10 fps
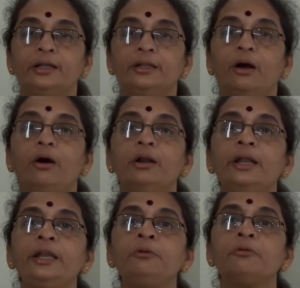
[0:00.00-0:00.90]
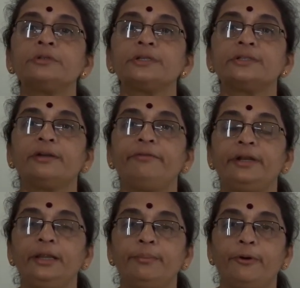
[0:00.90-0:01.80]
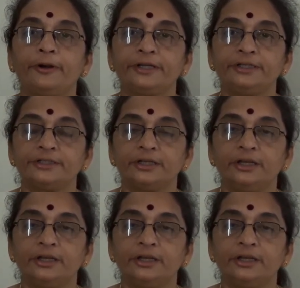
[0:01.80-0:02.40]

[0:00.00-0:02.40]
the online courses are very important.